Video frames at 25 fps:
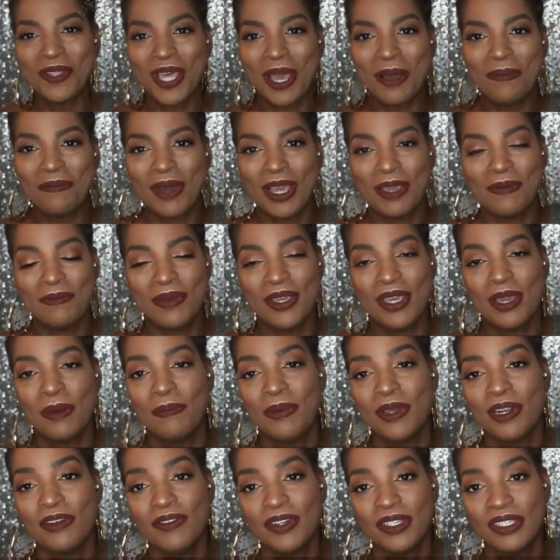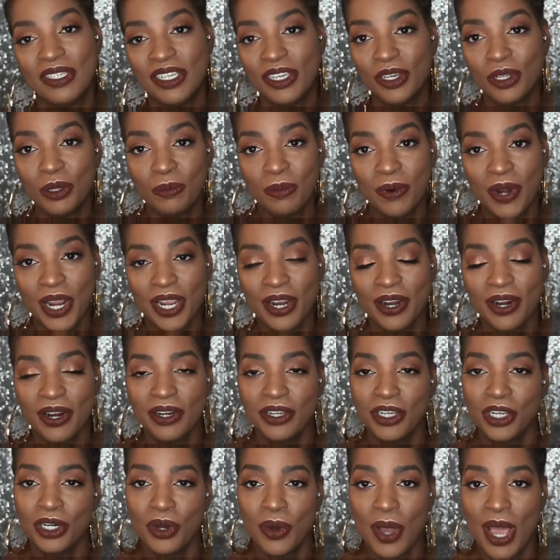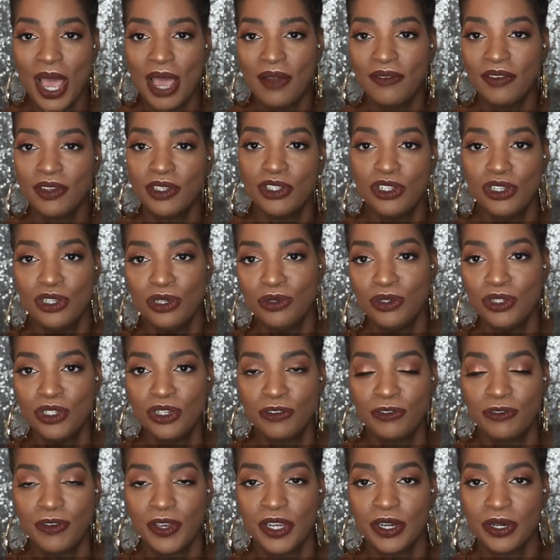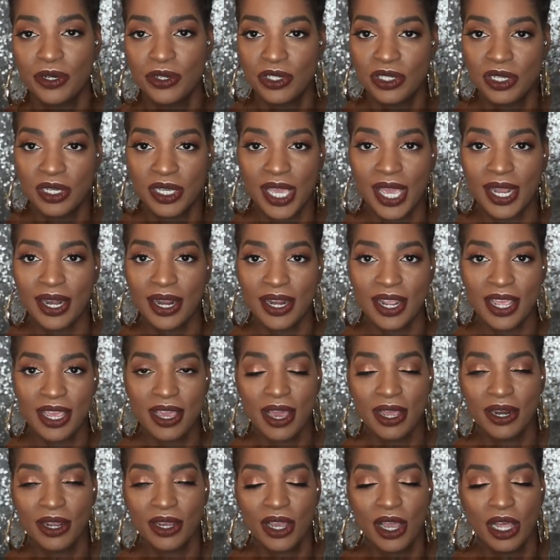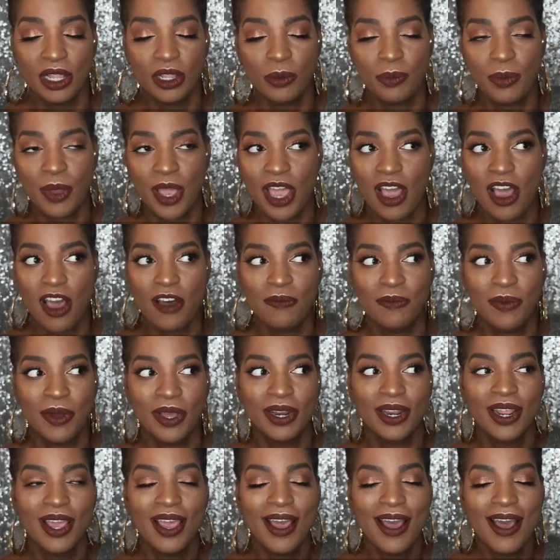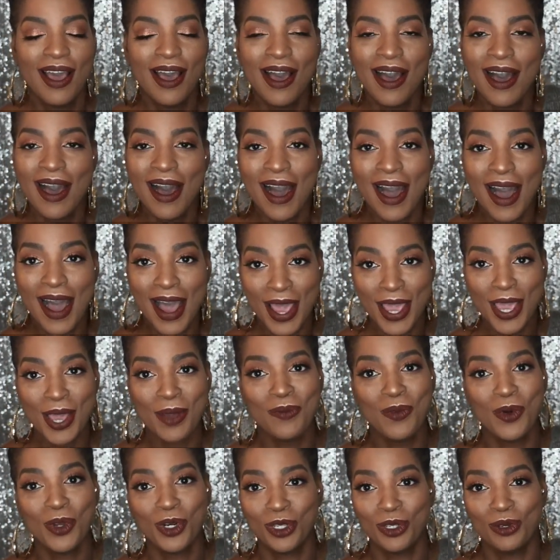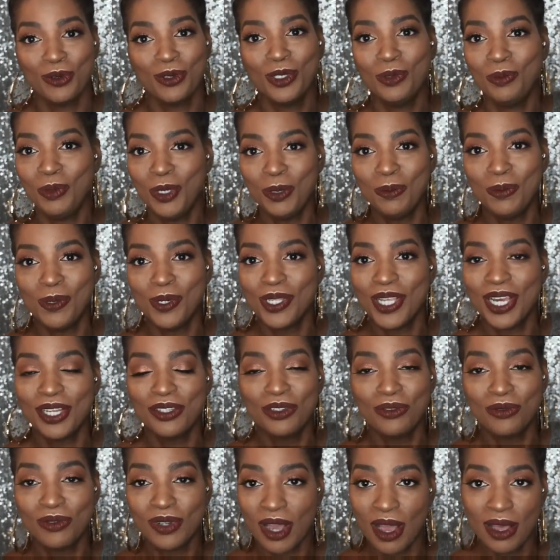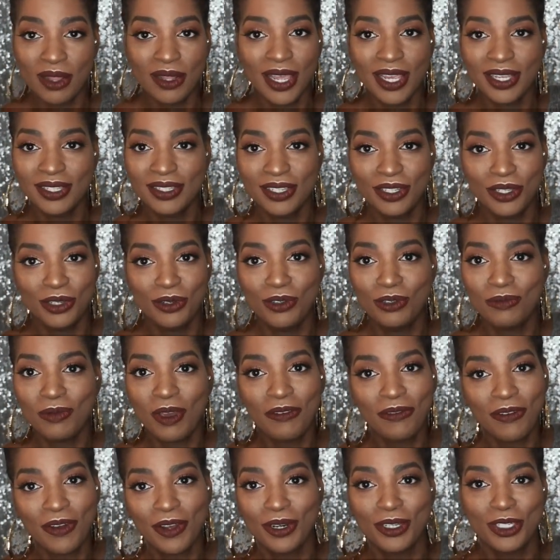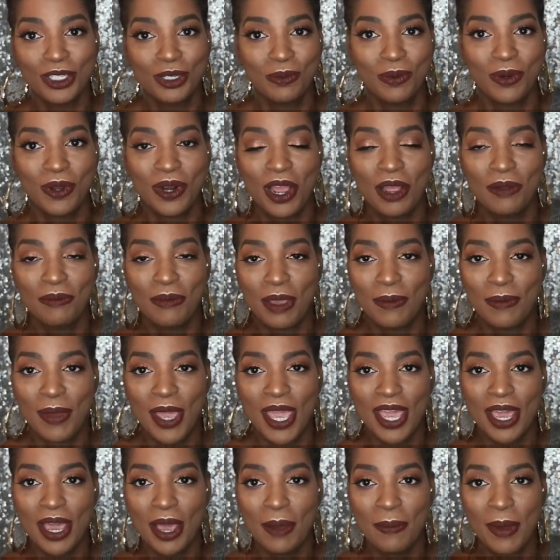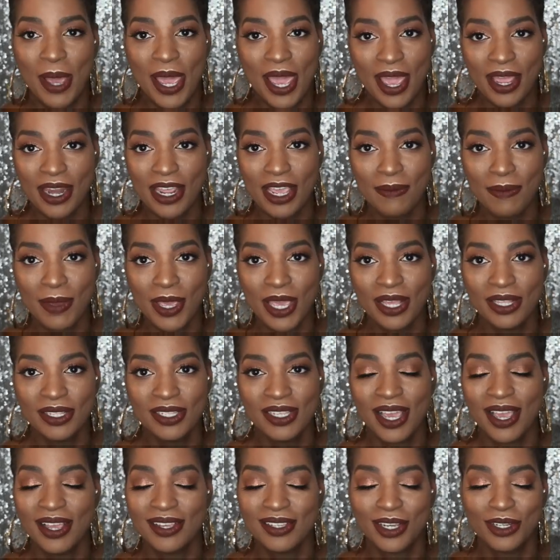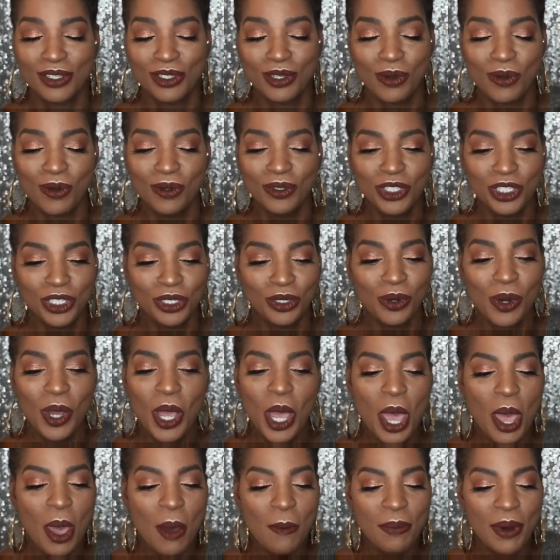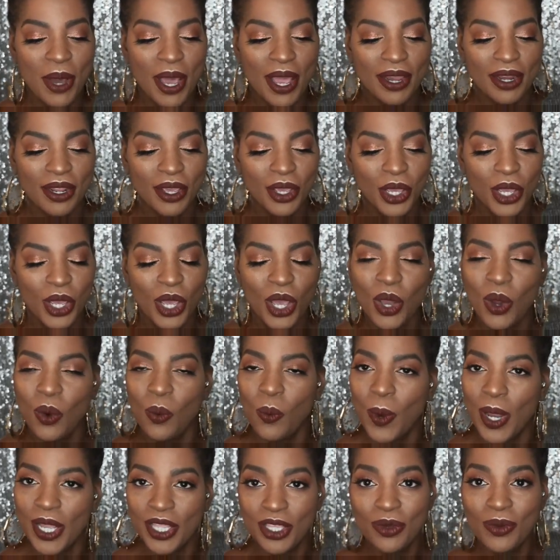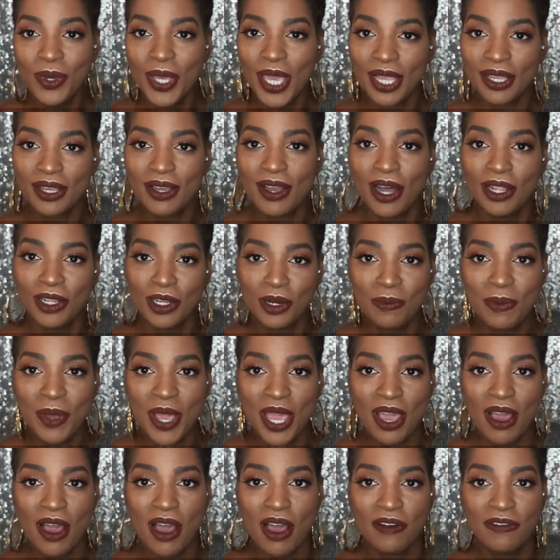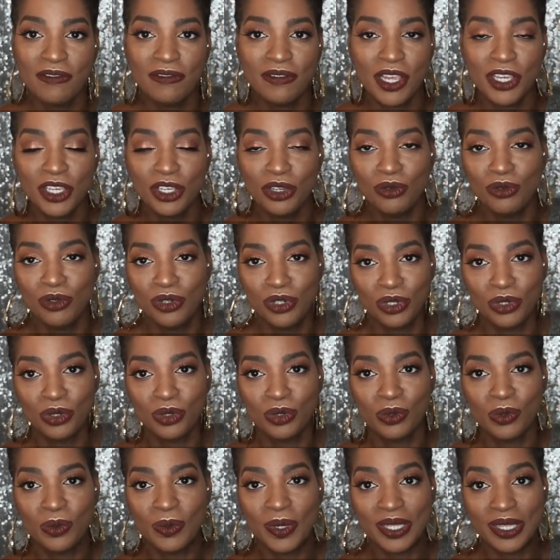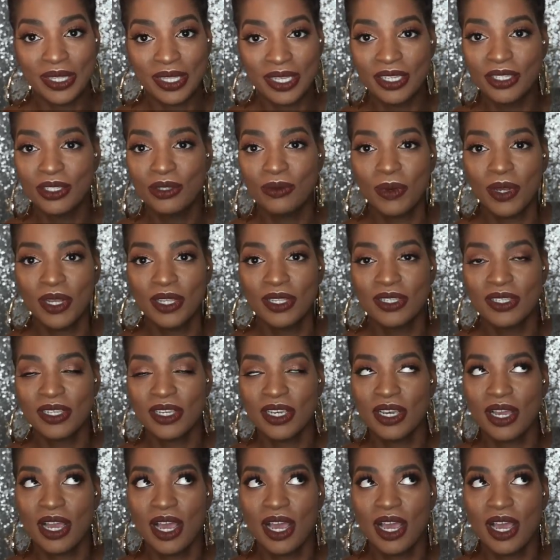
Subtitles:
can get. For some people, that might be a bit of a deal breaker, you know, having to use your fingers to get any kind of color payoff. But I am one of those people that do not like to use my fingers to put on my makeup by any means, as I told you. But when you get color payoff like you do with these ones,